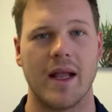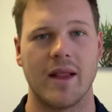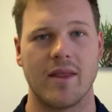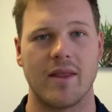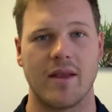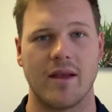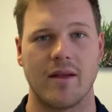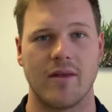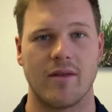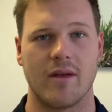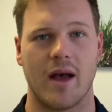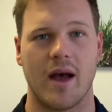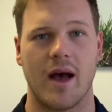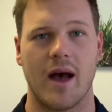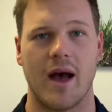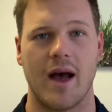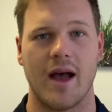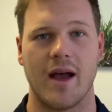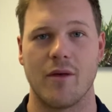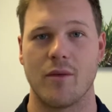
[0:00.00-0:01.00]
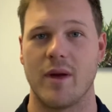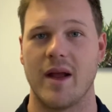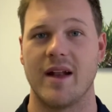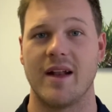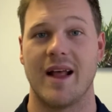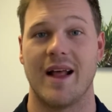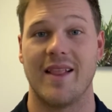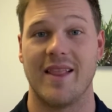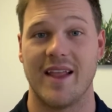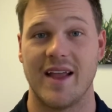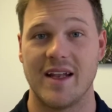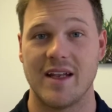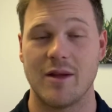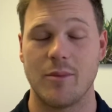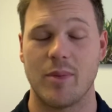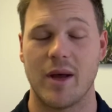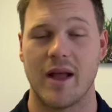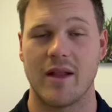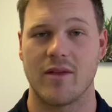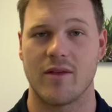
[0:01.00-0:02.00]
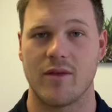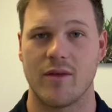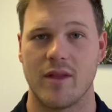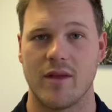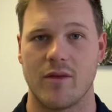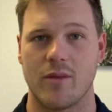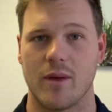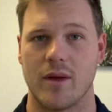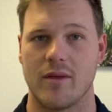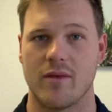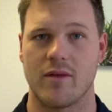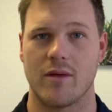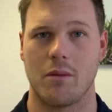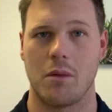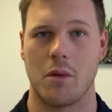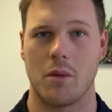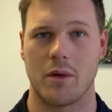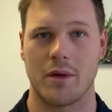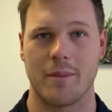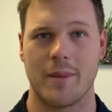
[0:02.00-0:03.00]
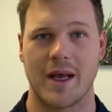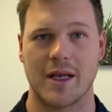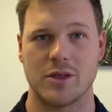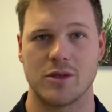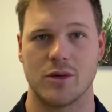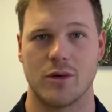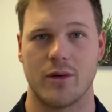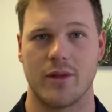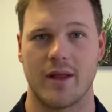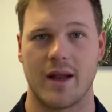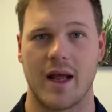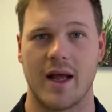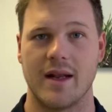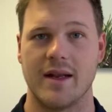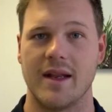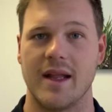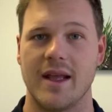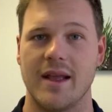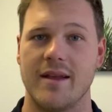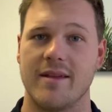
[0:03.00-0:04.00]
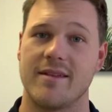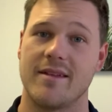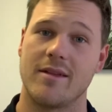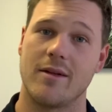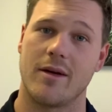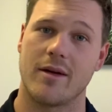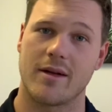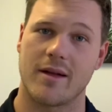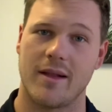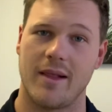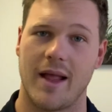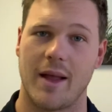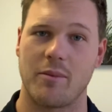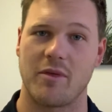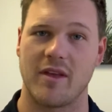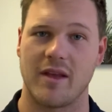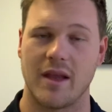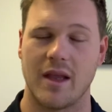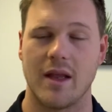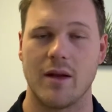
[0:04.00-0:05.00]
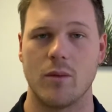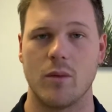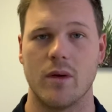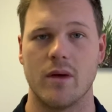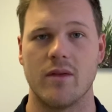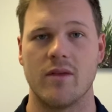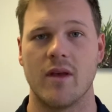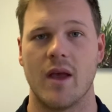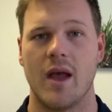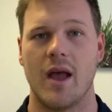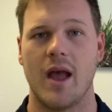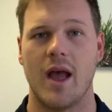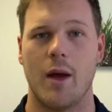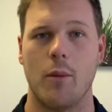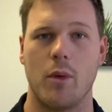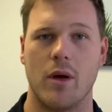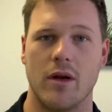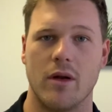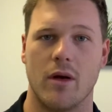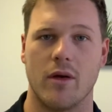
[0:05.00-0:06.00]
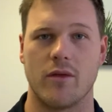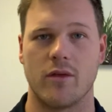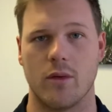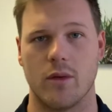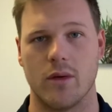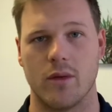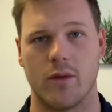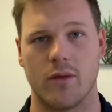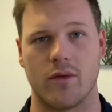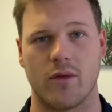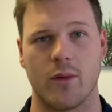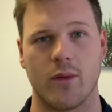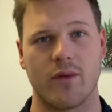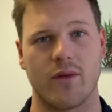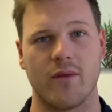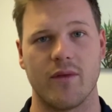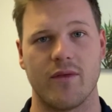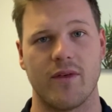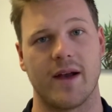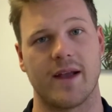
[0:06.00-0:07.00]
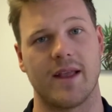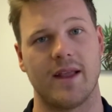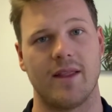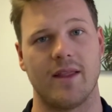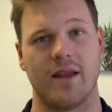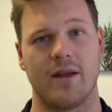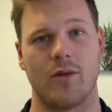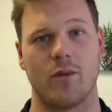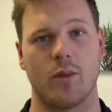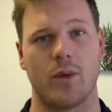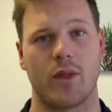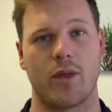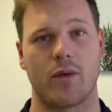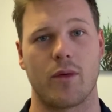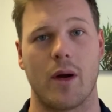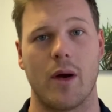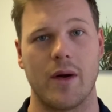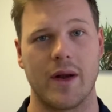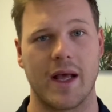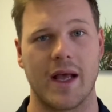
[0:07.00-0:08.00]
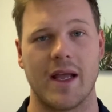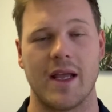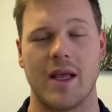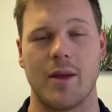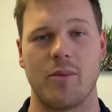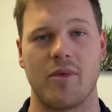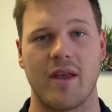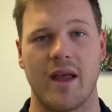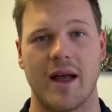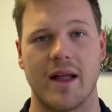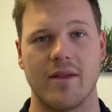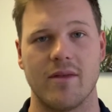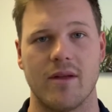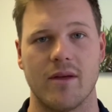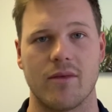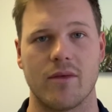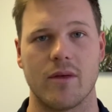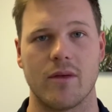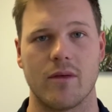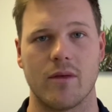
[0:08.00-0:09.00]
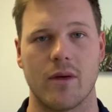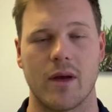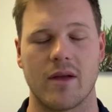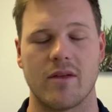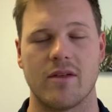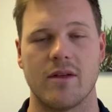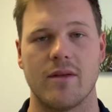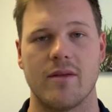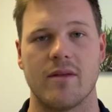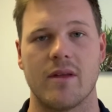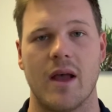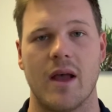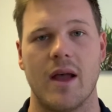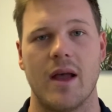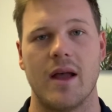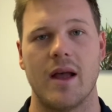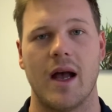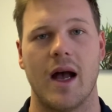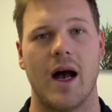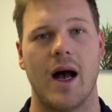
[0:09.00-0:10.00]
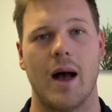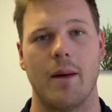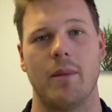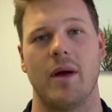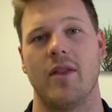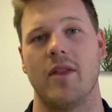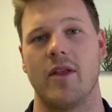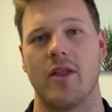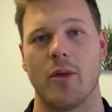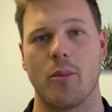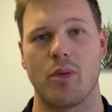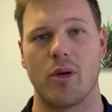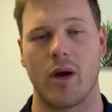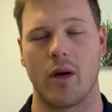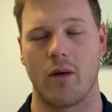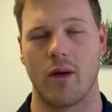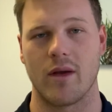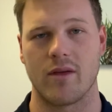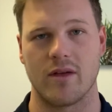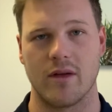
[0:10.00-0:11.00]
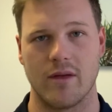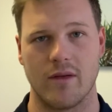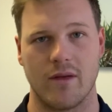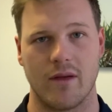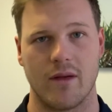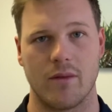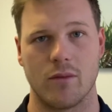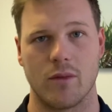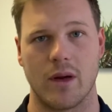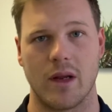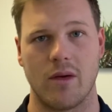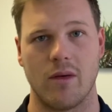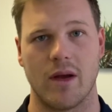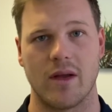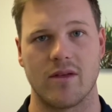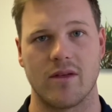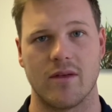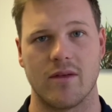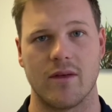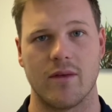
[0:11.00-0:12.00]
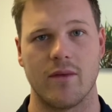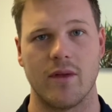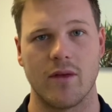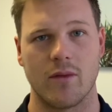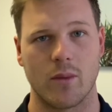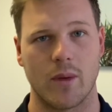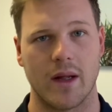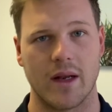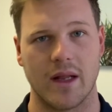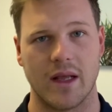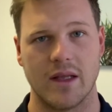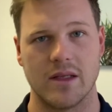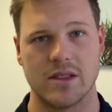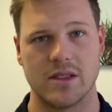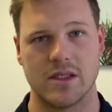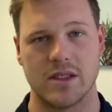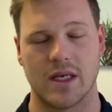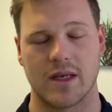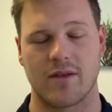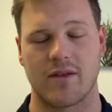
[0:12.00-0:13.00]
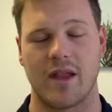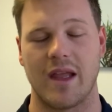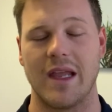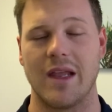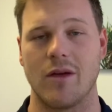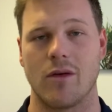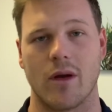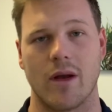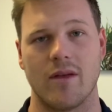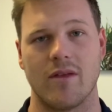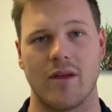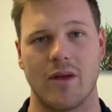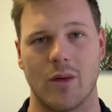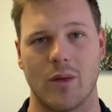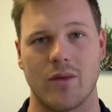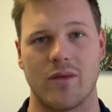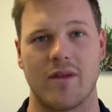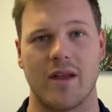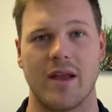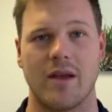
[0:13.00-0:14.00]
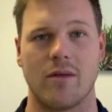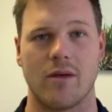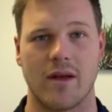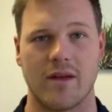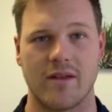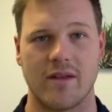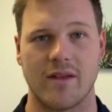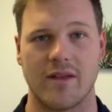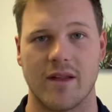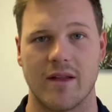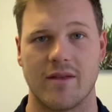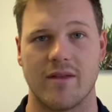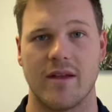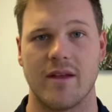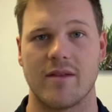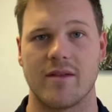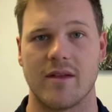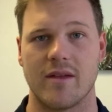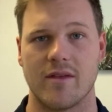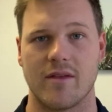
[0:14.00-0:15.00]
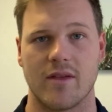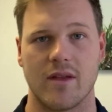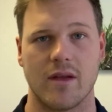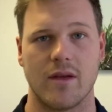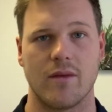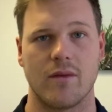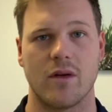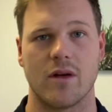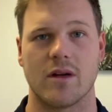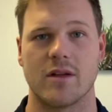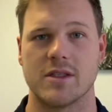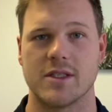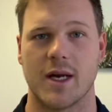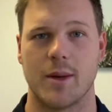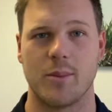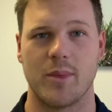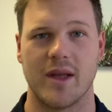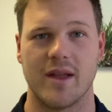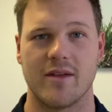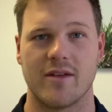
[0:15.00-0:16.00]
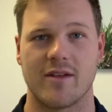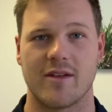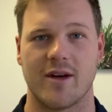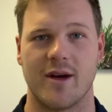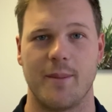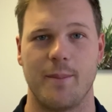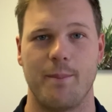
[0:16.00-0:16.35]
things are around our landing patterns for this one, so we want to make sure that our knees are not collapsing inwards, and we're not doing all sorts of funky things with throwing our hips out in different directions. And then the progressions and regressions of this one is just increasing or decreasing the distance that you've got to jump each time.